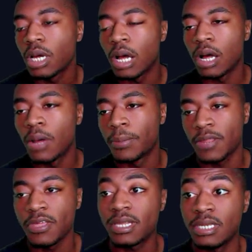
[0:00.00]
And I
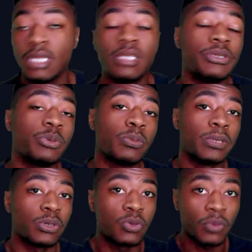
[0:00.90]
think Nilou will
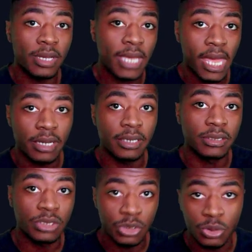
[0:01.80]
be a great candidate
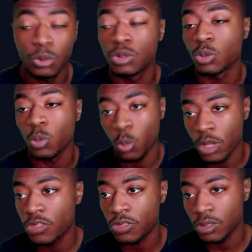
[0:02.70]
to use
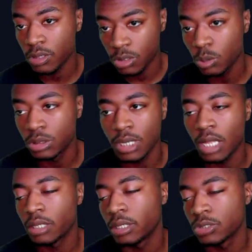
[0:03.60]
with
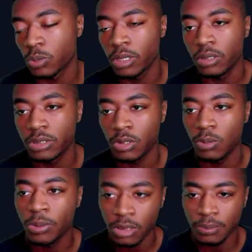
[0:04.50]
Kusanagi as well. So
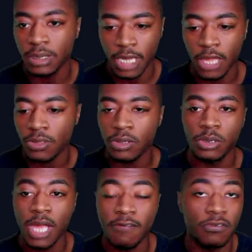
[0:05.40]
put them together and
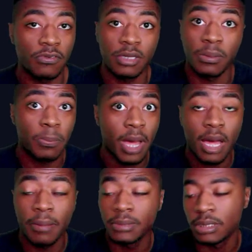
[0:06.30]
you'll have a freaking
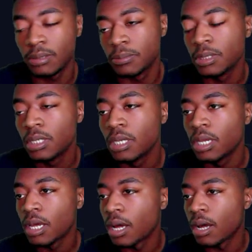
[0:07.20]
bomb team.
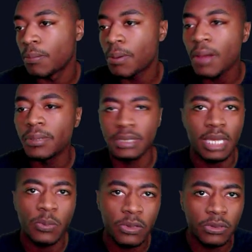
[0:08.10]
Probably
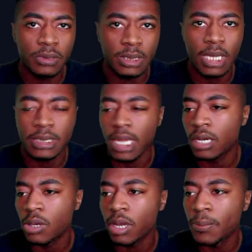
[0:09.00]
same with
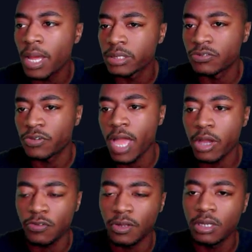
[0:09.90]
Sino, I'd imagine, for
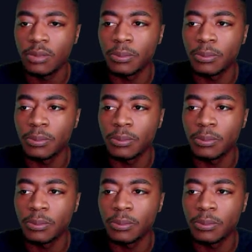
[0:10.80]
Aggravate.